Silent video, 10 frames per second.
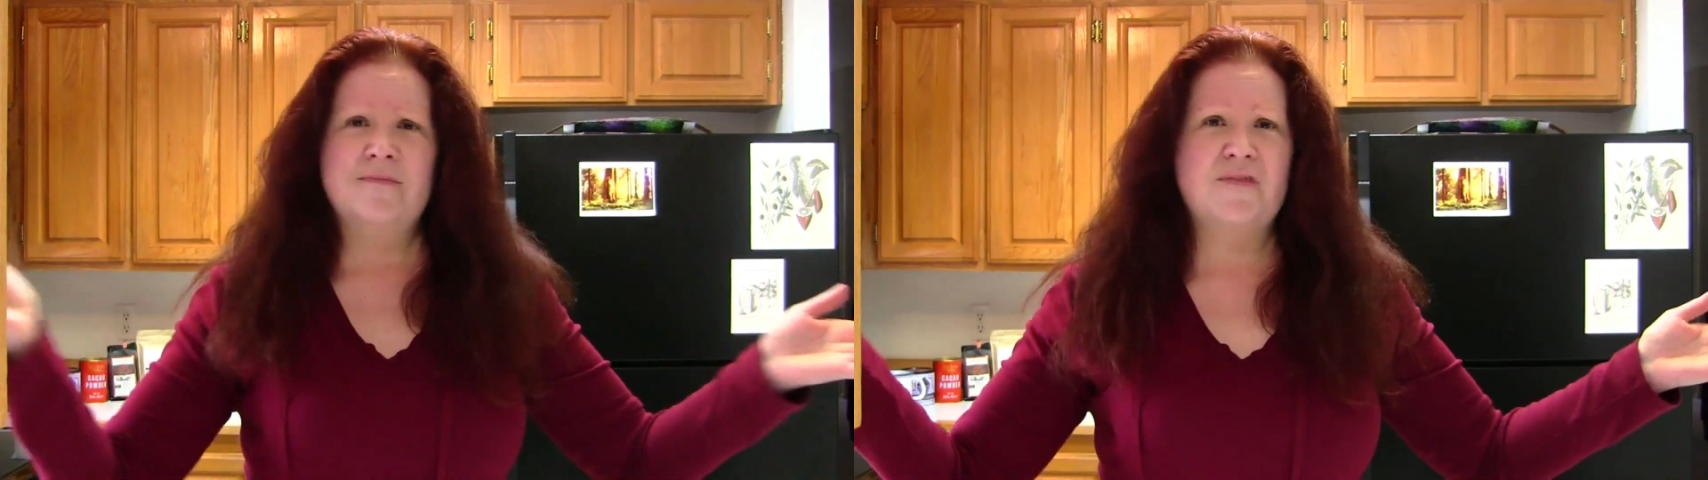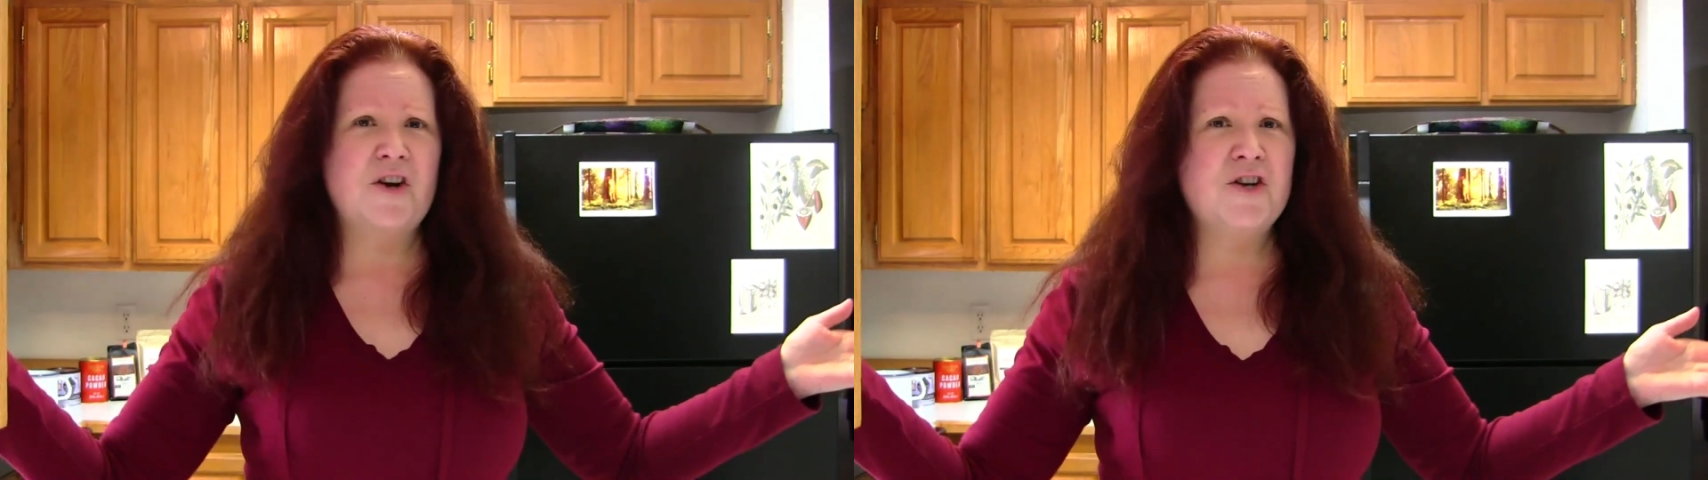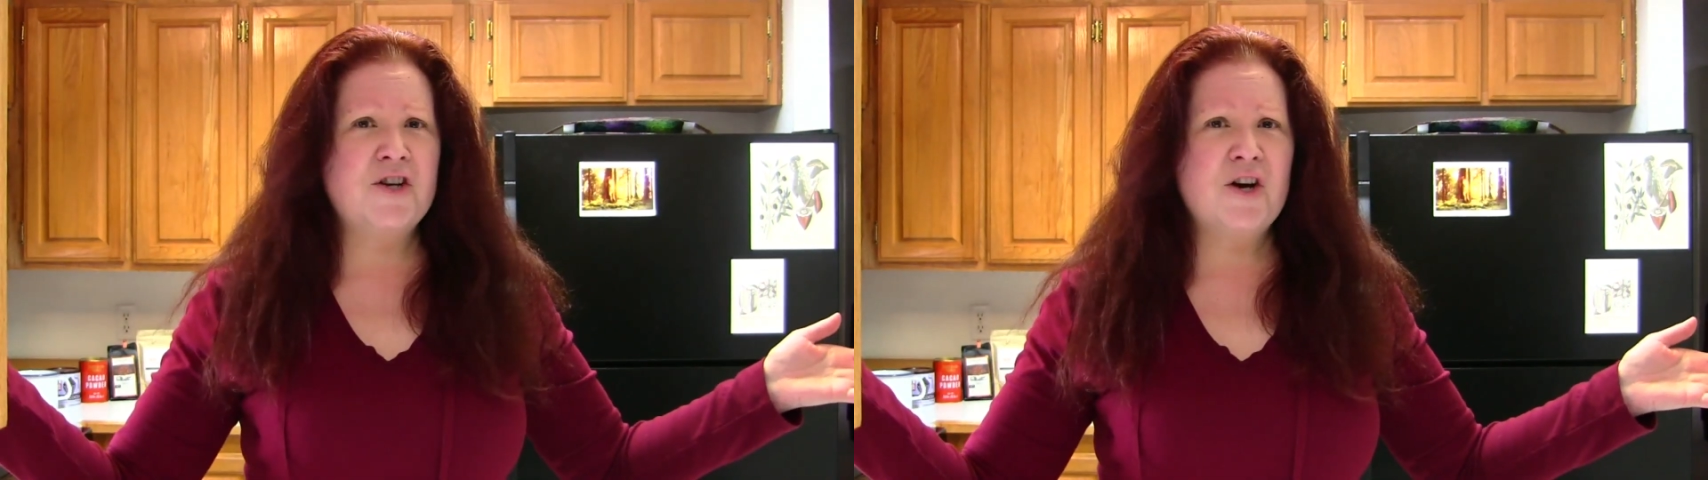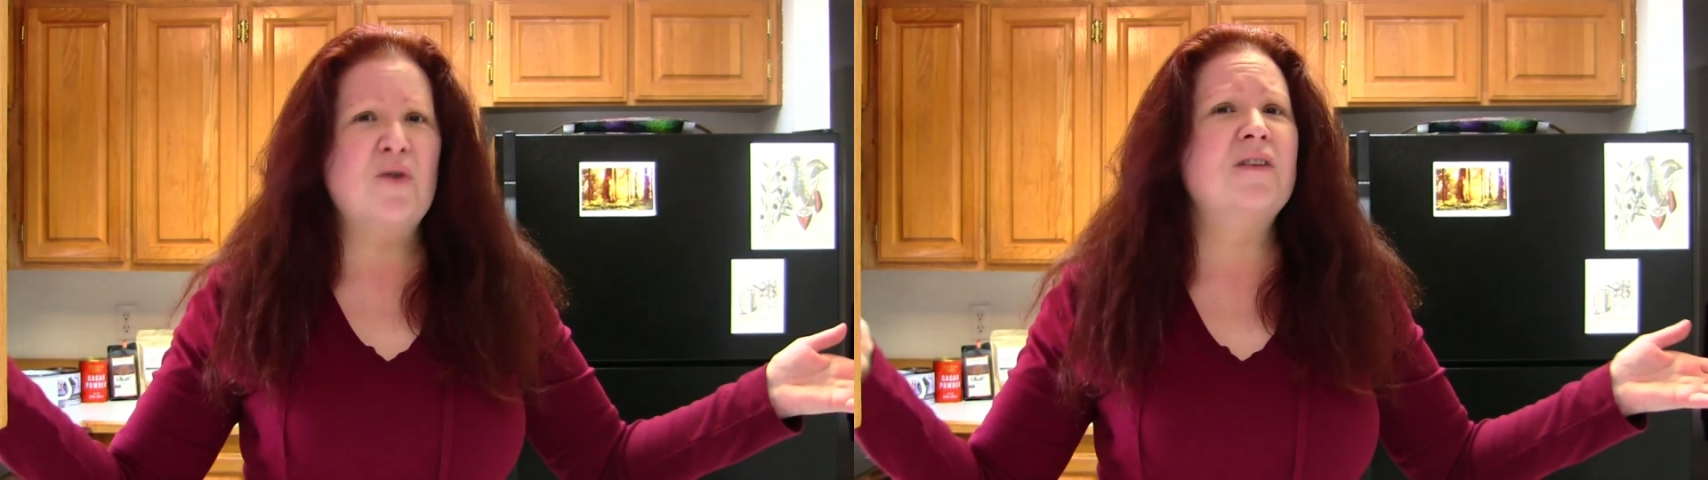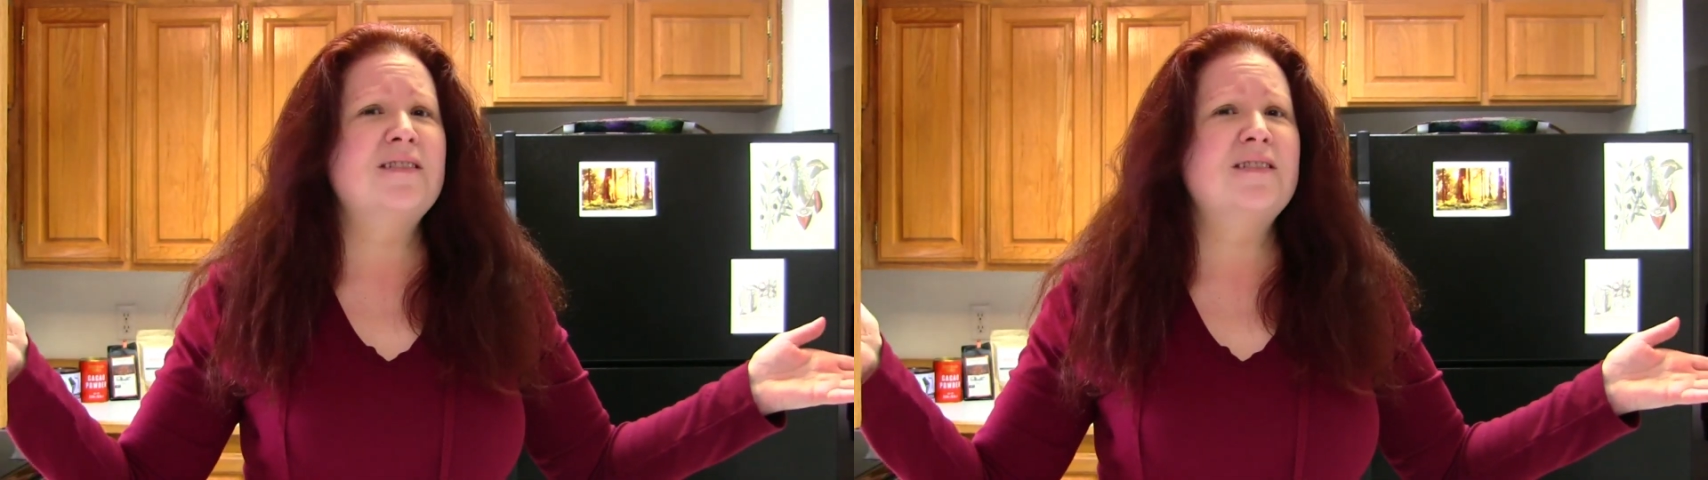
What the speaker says: there you go.